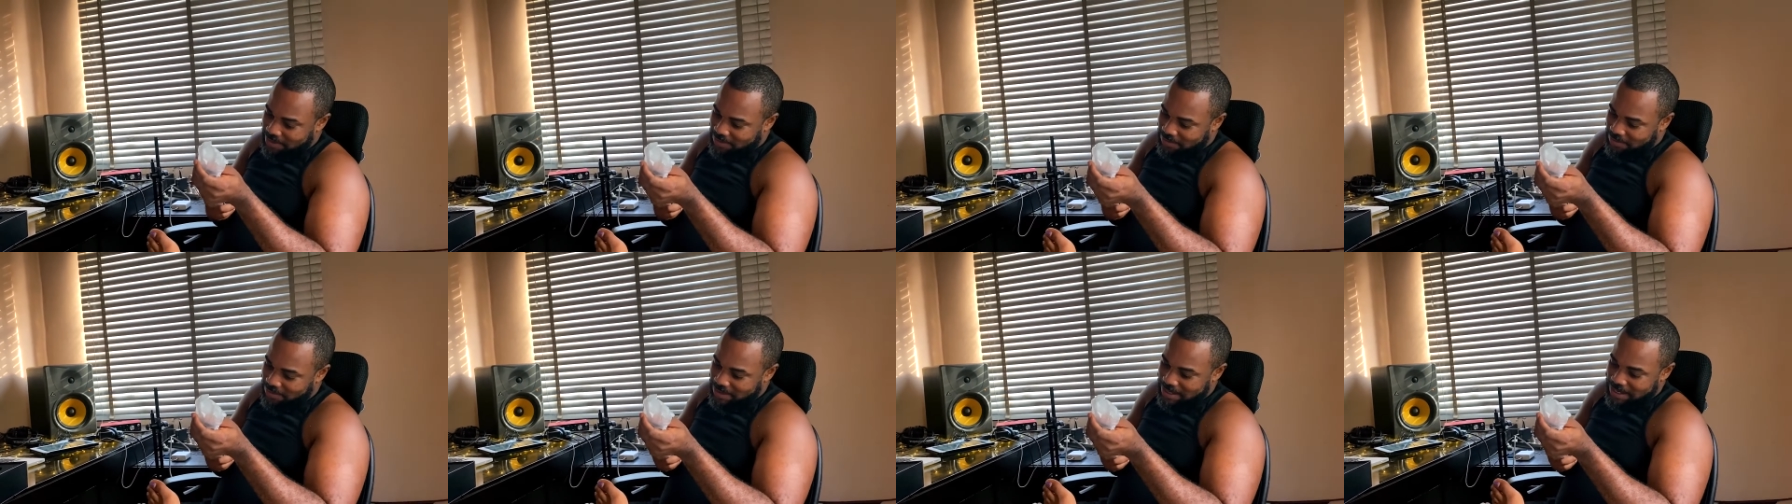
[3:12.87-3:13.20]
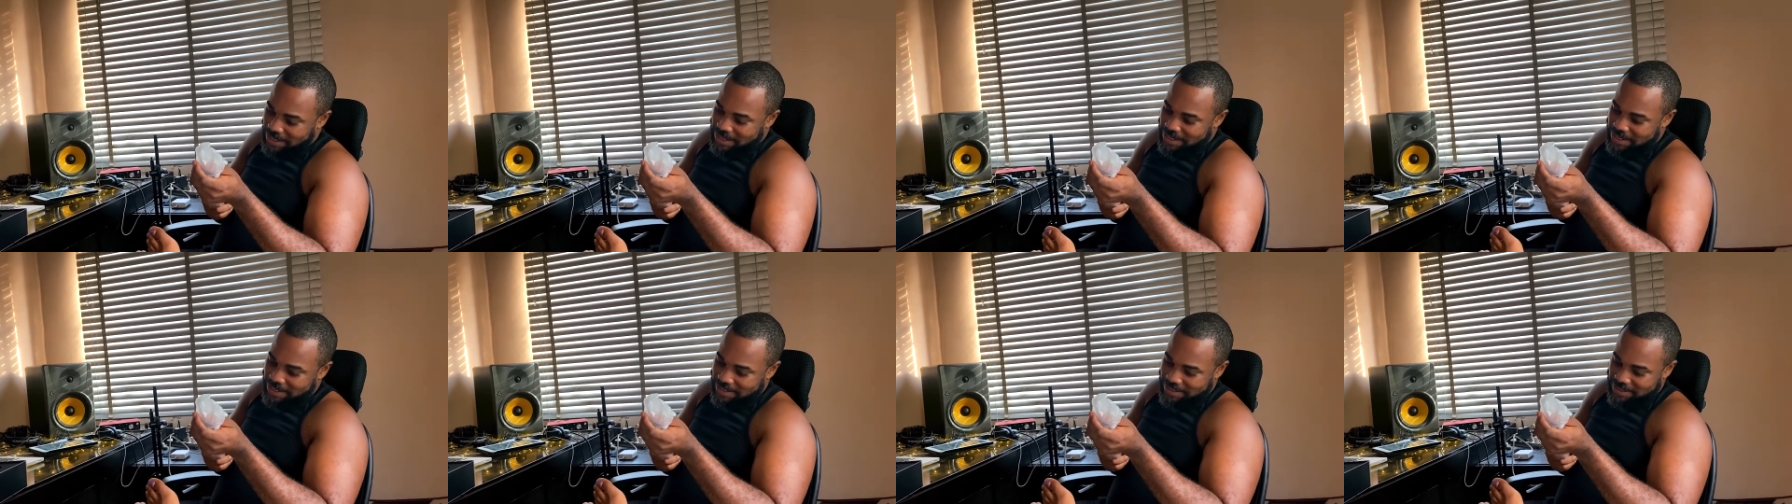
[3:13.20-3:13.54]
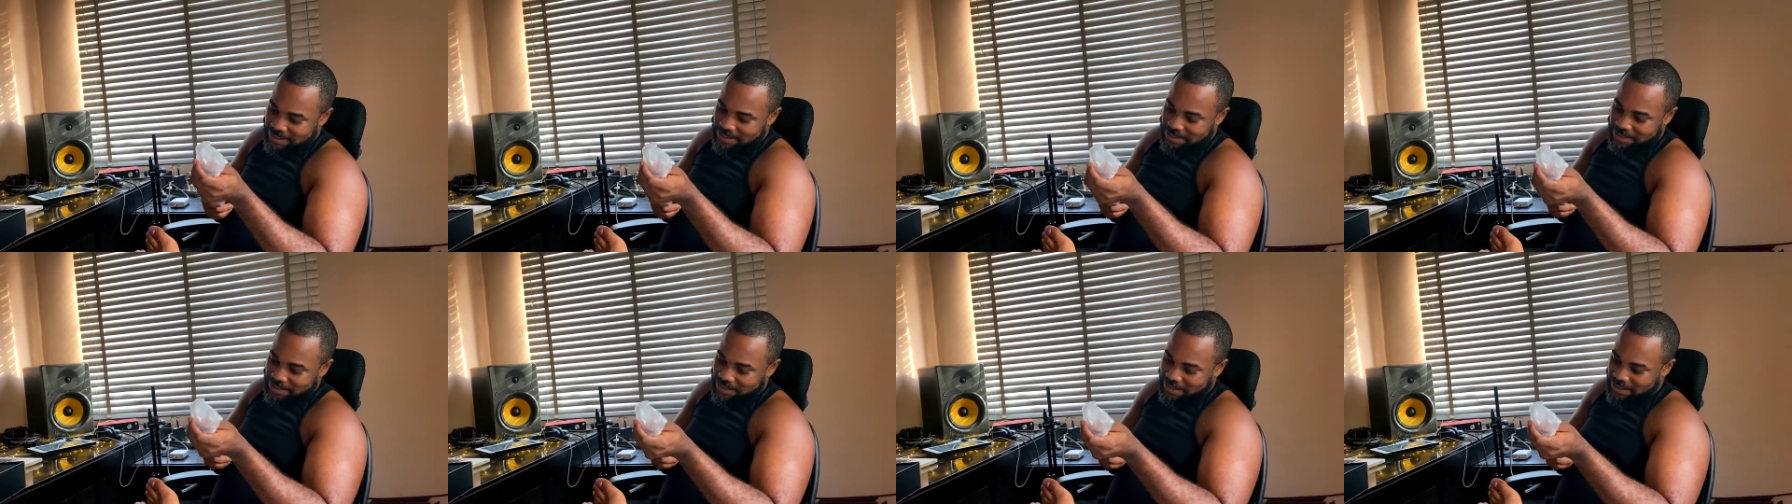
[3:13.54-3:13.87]
Oh,
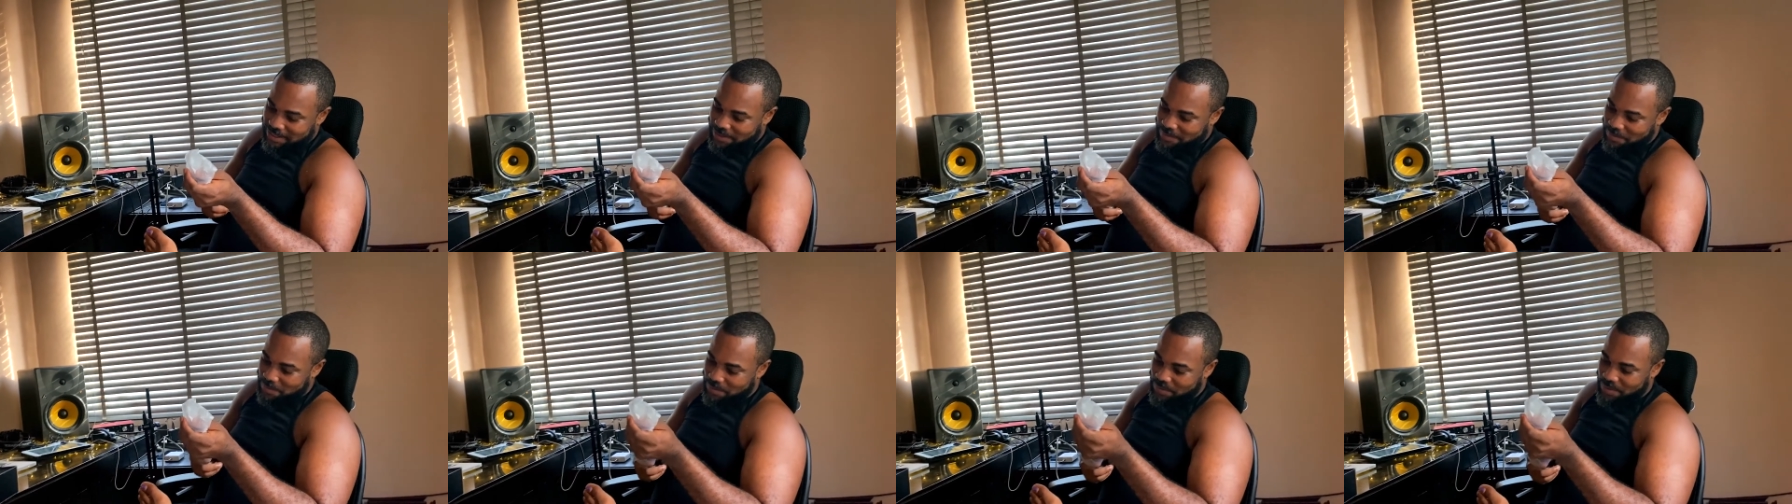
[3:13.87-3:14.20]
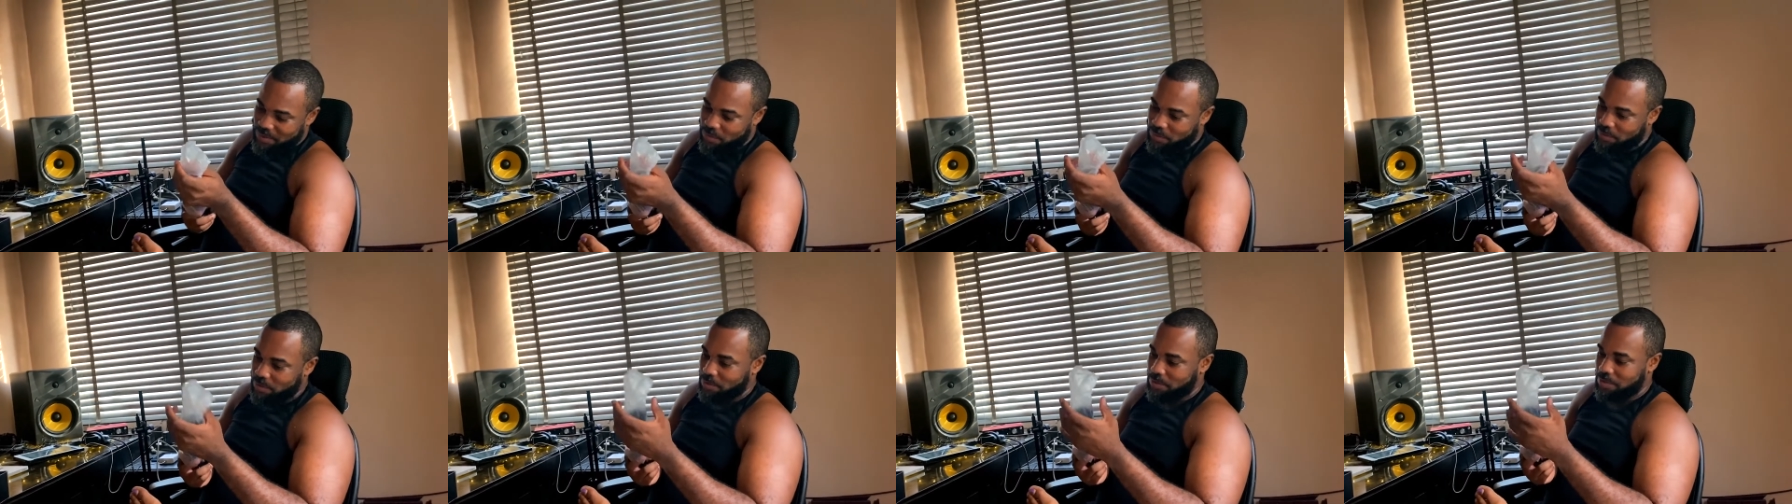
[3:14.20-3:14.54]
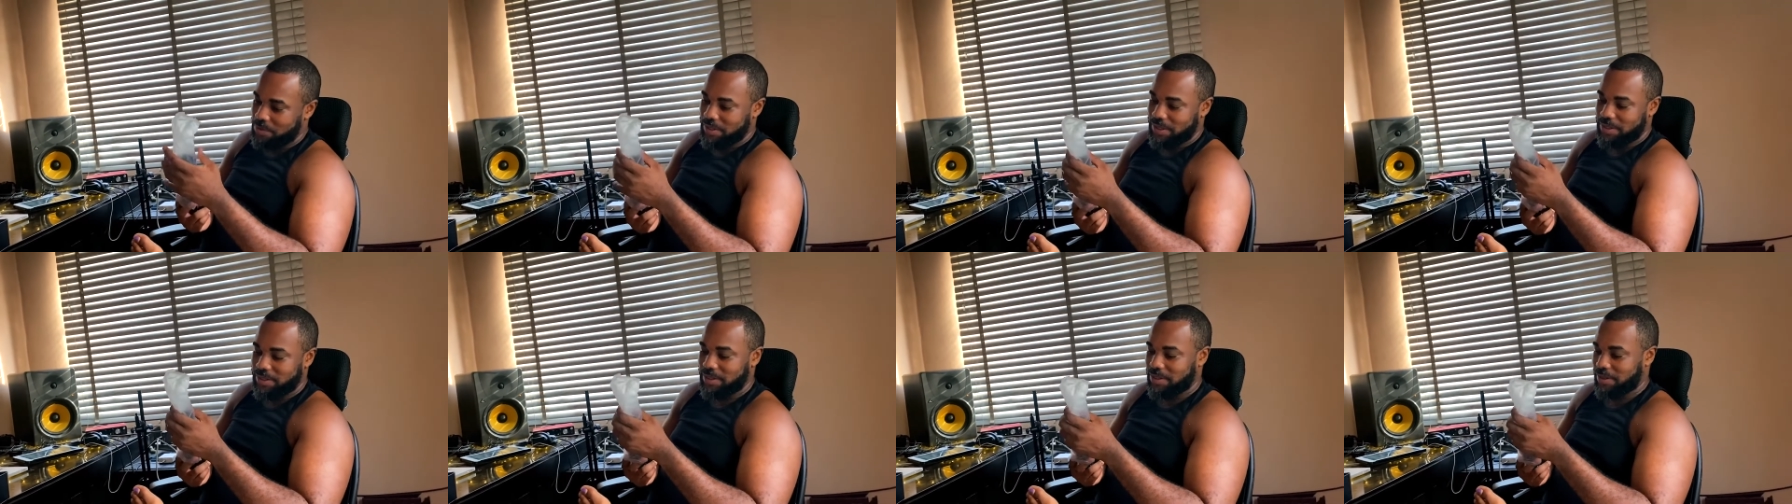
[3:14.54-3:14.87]
AKG
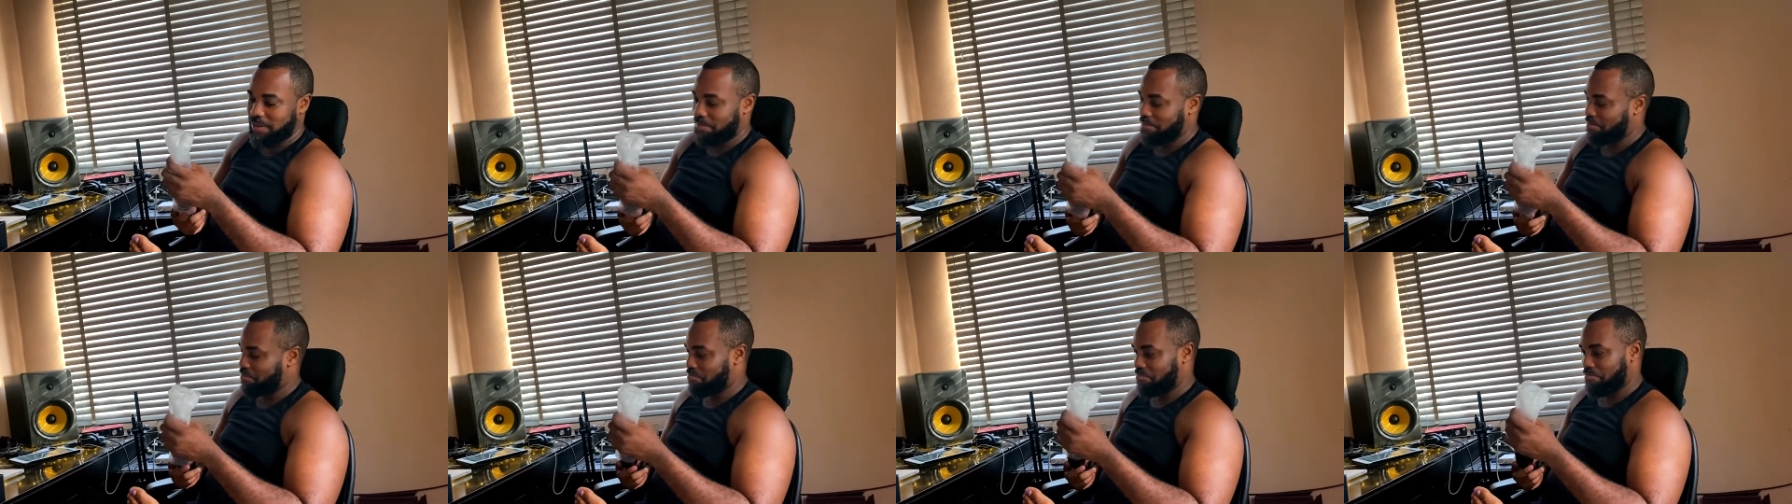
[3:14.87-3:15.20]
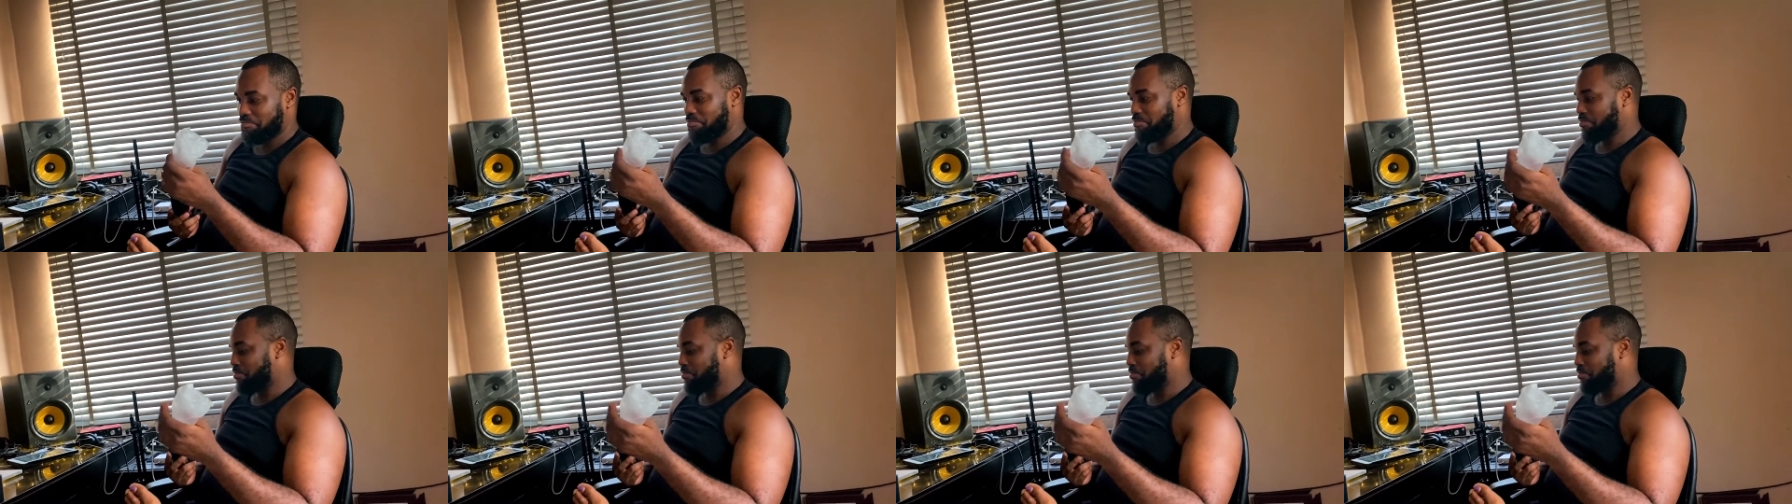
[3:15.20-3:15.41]
P120.